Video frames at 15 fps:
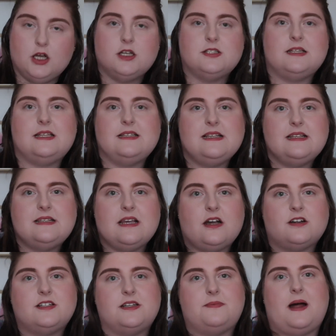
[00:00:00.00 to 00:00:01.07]
So this is the
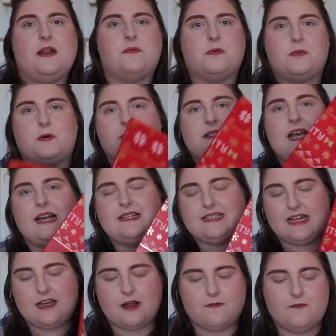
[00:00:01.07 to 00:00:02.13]
eyeshadow palette we will be
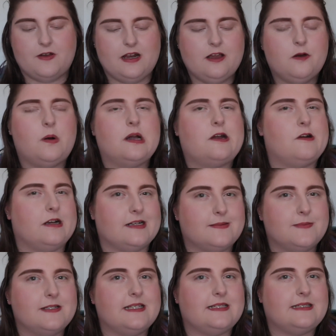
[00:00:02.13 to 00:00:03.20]
testing. I'm feeling quite
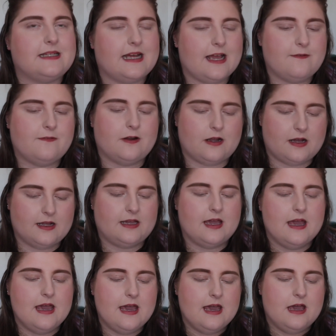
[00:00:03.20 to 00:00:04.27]
Christmassy today. I feel like
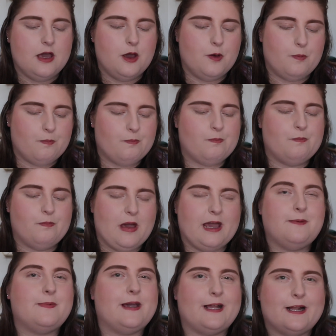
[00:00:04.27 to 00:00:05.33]

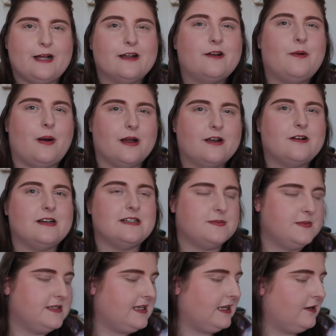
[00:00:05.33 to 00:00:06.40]
maybe like quite a
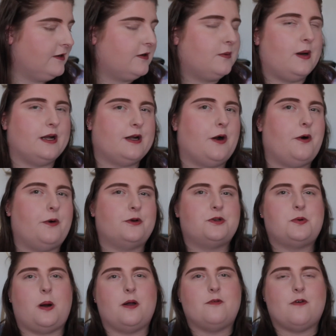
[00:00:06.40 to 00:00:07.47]
Christmassy look, quite gold,
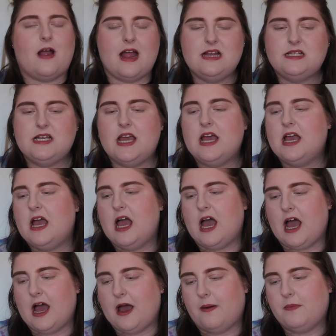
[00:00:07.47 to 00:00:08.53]
quite red.
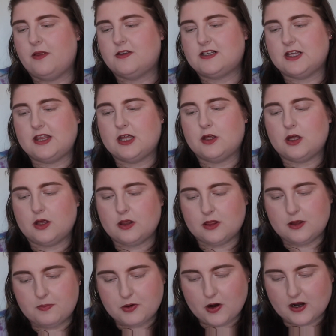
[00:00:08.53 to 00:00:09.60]
So
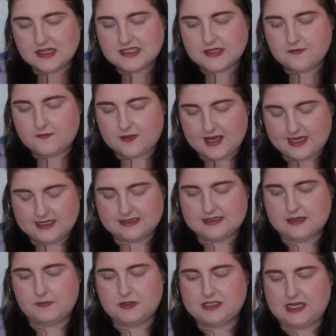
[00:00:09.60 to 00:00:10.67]
the price of this
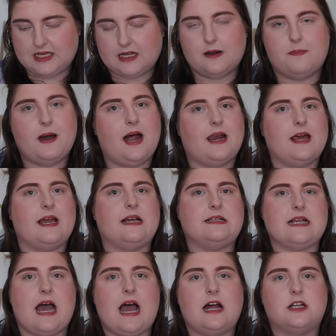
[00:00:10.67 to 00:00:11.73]
particular palette
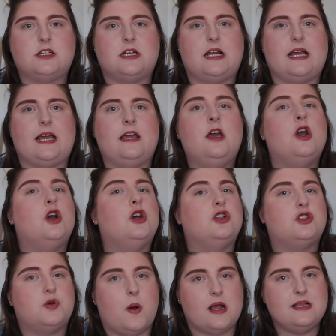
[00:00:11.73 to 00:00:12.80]
is actually
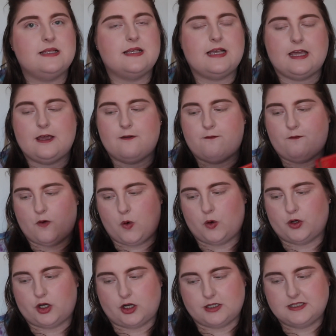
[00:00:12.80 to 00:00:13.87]

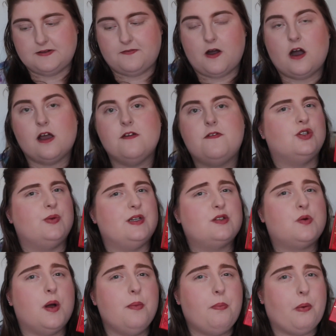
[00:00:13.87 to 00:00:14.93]
£24.95, so it's
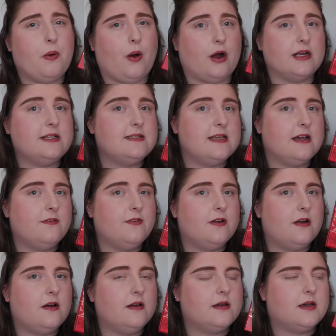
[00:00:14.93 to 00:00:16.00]
quite pricey, I feel
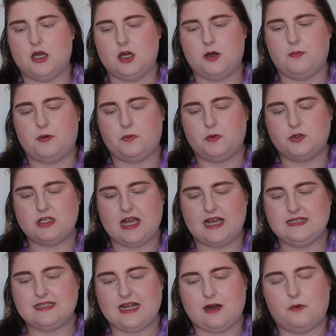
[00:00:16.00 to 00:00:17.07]
like, but we'll
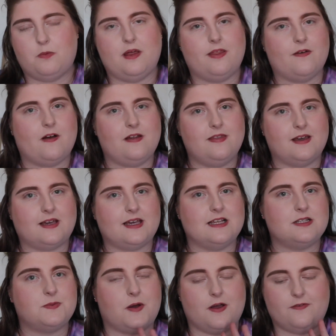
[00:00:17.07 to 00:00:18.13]
test out whether I think
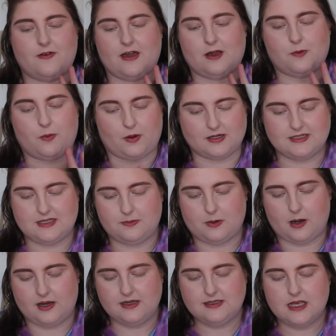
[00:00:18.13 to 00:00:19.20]
it's worth it quality
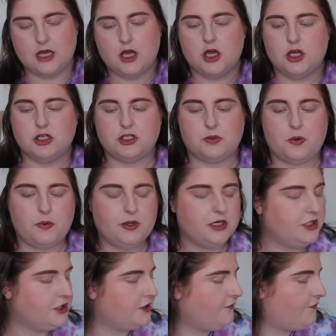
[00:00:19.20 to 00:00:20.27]
wise. So what we're
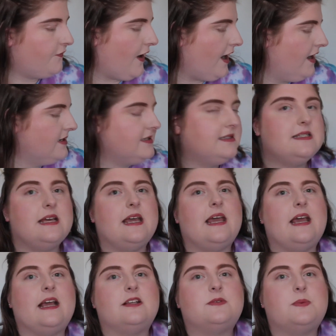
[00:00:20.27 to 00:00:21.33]
going to do first
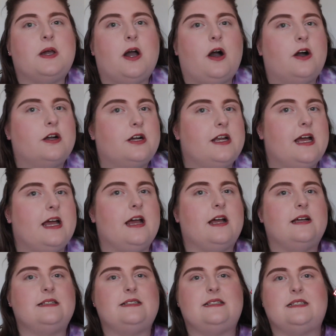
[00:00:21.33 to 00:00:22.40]
is we are going
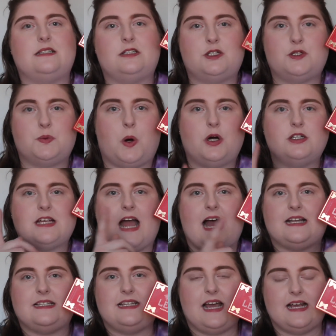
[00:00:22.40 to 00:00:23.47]
to swatch
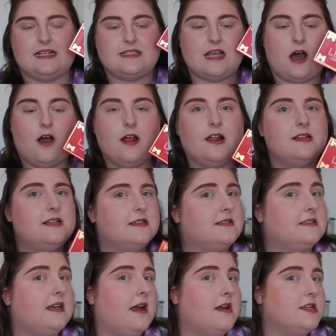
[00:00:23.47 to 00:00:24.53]
and test the highlighters,
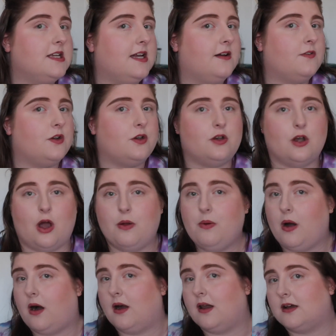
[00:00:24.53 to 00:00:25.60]
because I actually have no
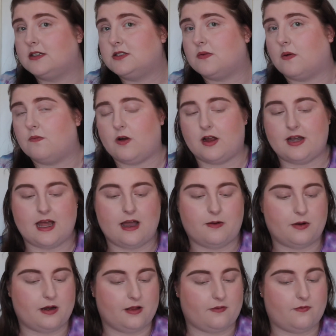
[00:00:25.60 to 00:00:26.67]
highlighter on right
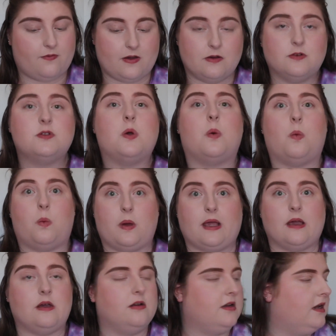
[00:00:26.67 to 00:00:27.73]
now and it feels
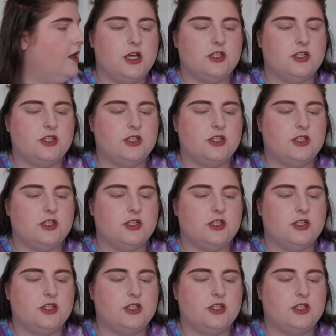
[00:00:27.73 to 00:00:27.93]
weird.